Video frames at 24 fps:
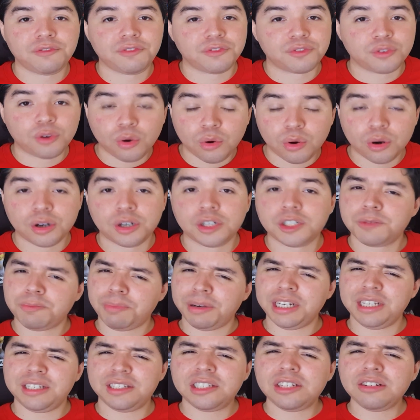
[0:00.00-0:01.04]
of course,
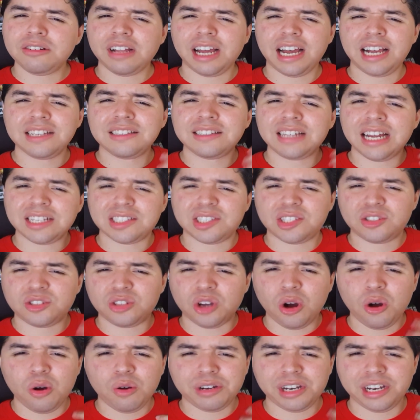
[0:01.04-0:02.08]
but he still has that
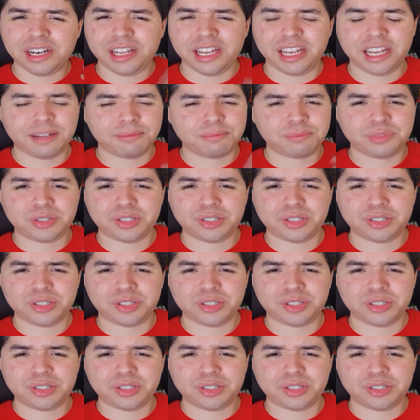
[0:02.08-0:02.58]
stone in him,